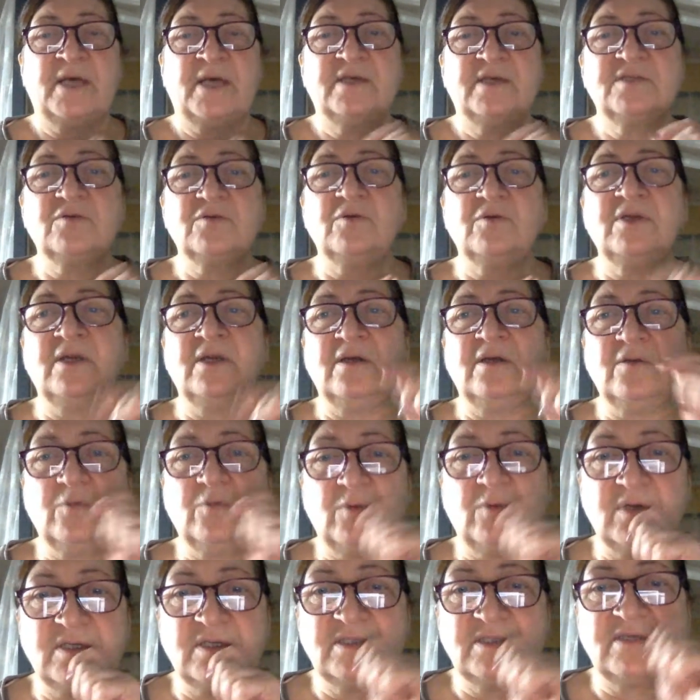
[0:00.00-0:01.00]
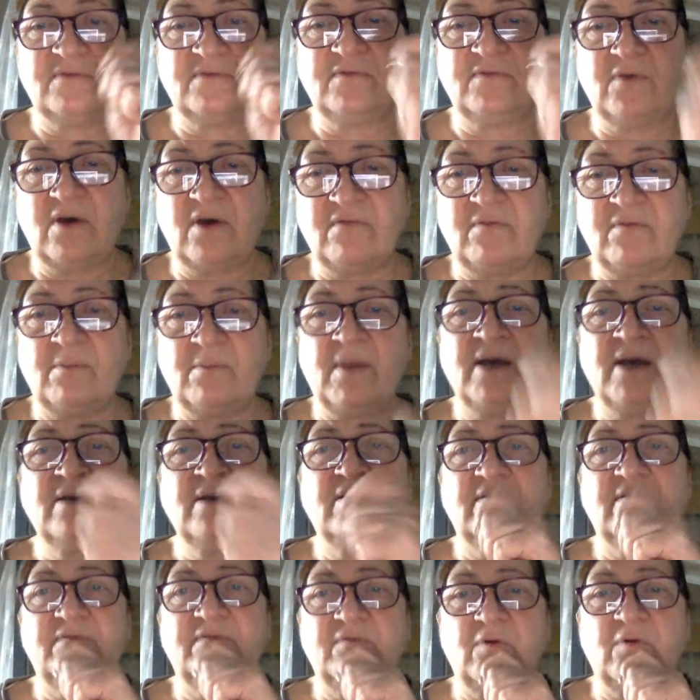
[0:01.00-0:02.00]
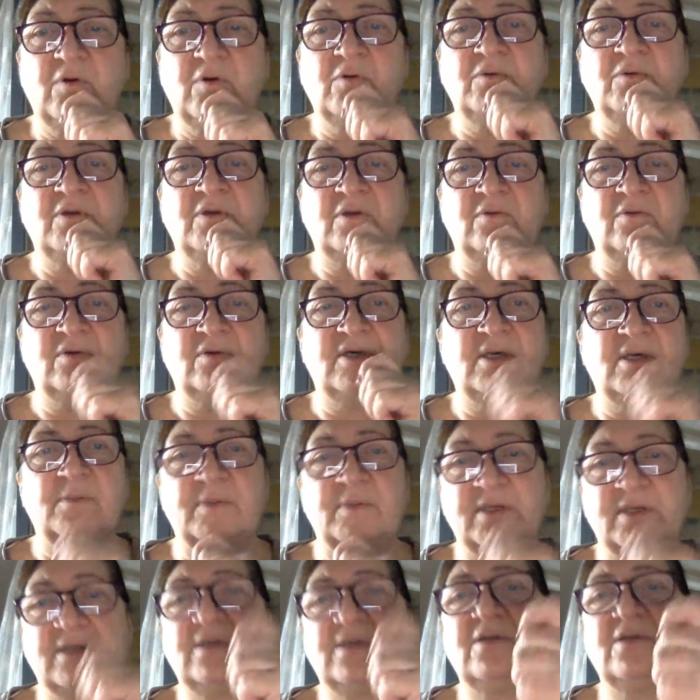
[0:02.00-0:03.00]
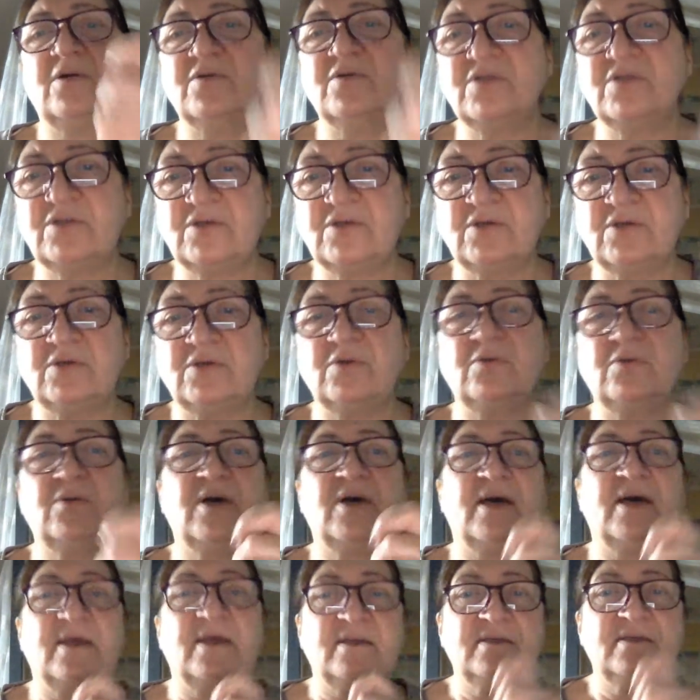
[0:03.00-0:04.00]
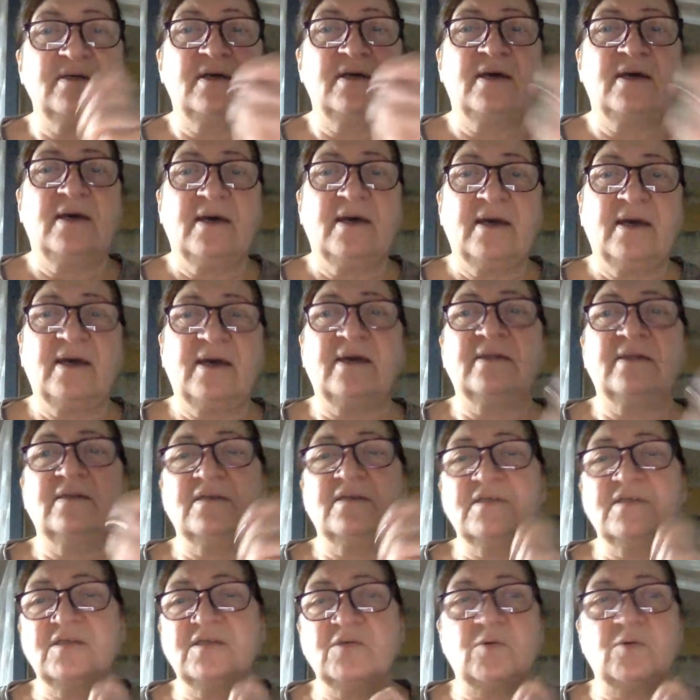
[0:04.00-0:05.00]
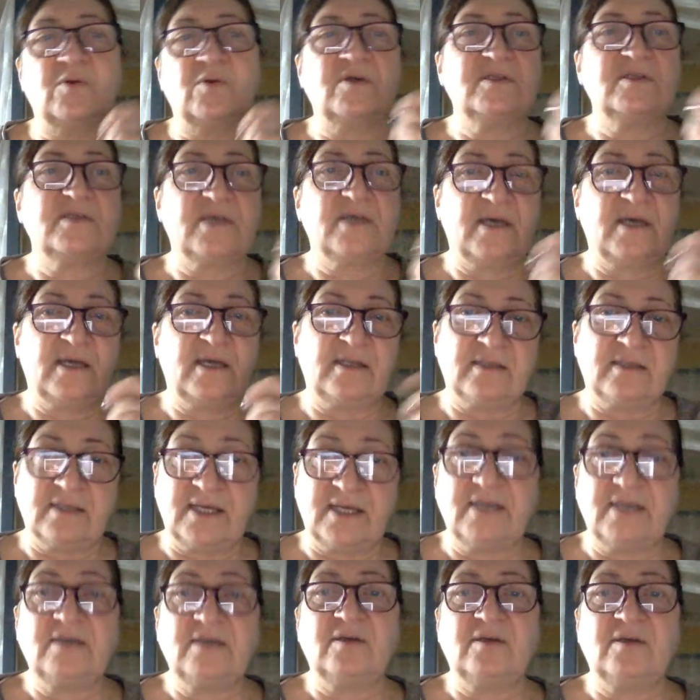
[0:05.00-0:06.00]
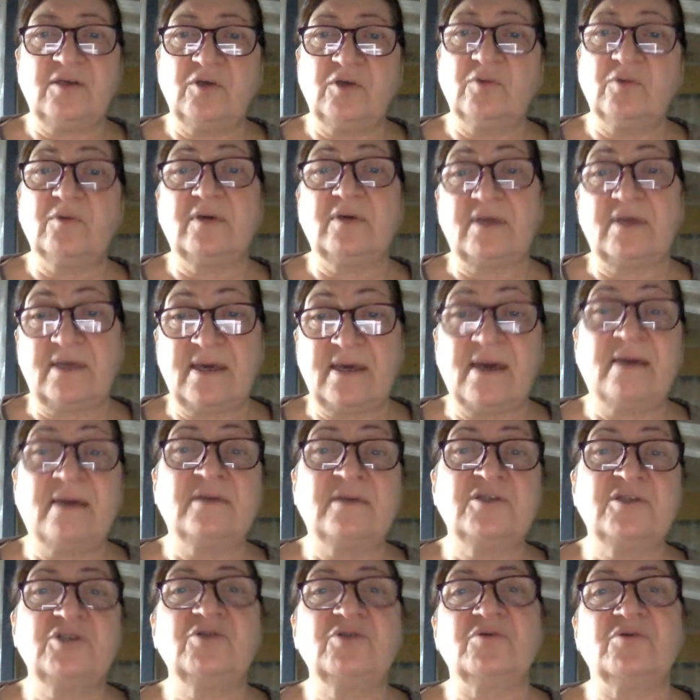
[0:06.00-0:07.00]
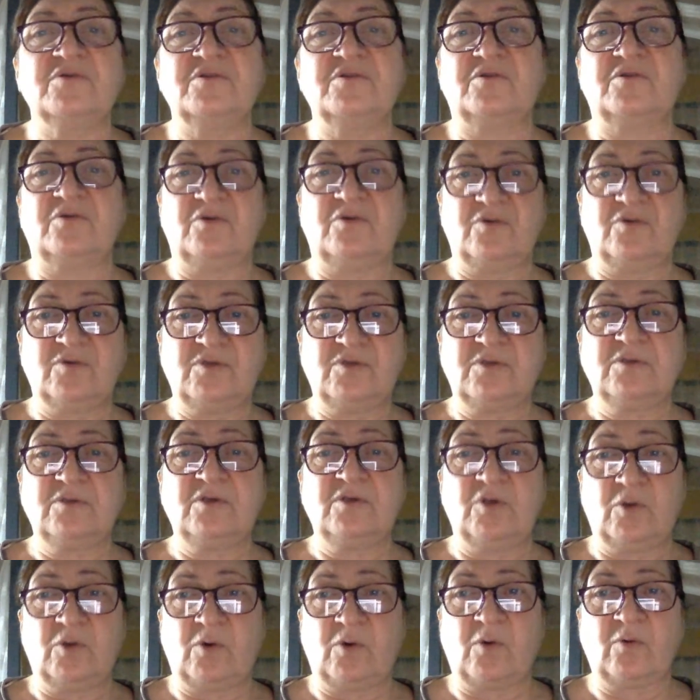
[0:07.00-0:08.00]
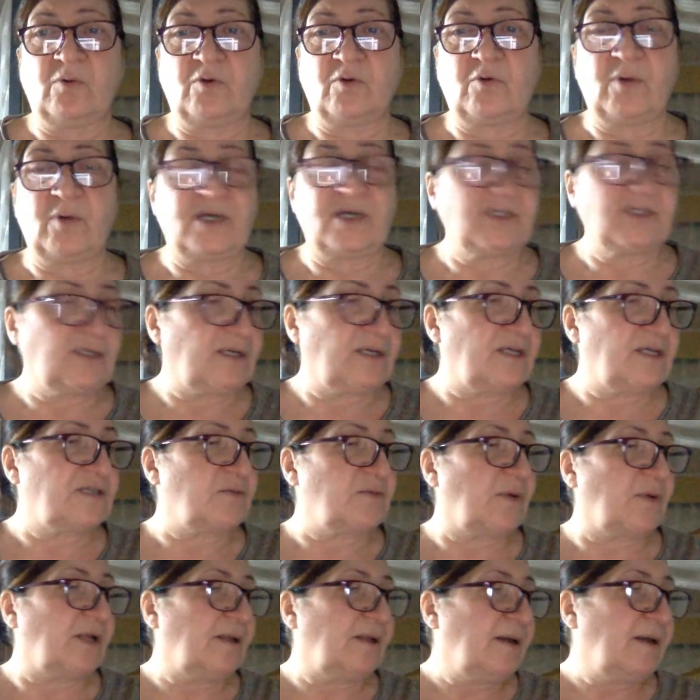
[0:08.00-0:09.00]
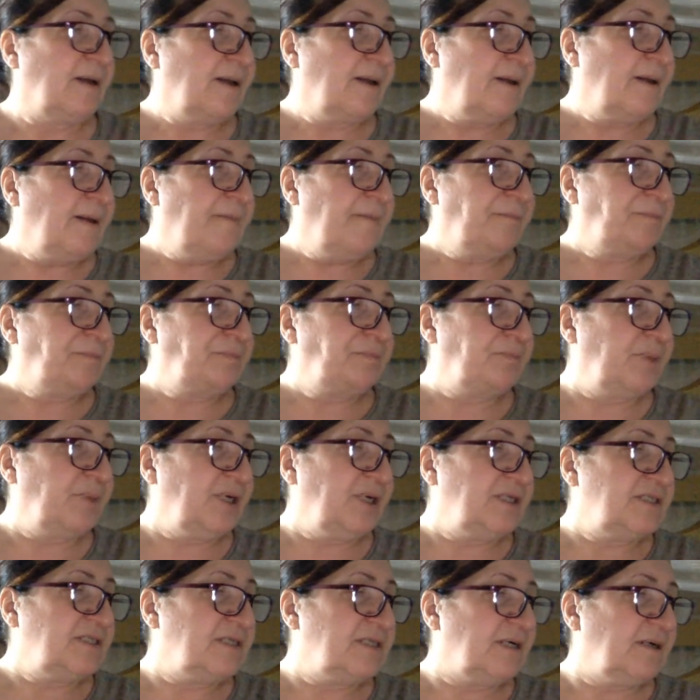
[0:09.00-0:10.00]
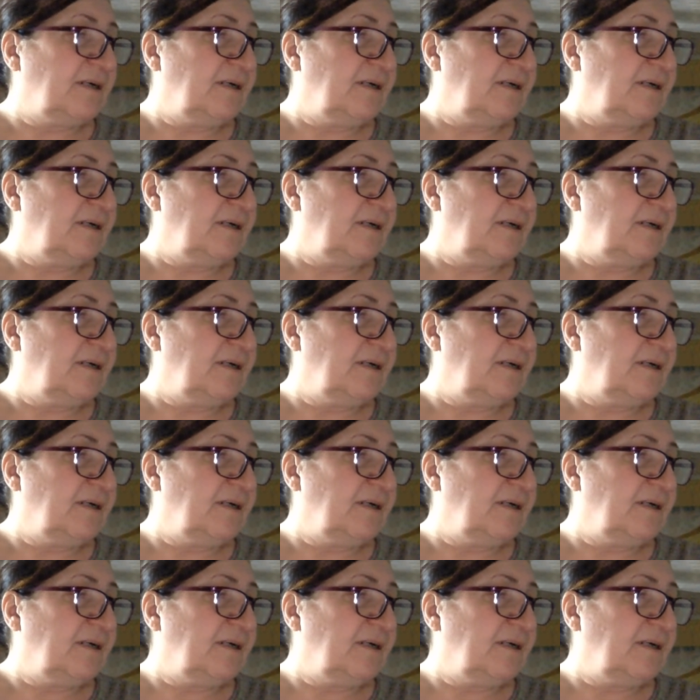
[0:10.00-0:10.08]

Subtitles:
So in other words, if you have a microphone, keep it close to you and the source, and later you can choose to use your own question as well. But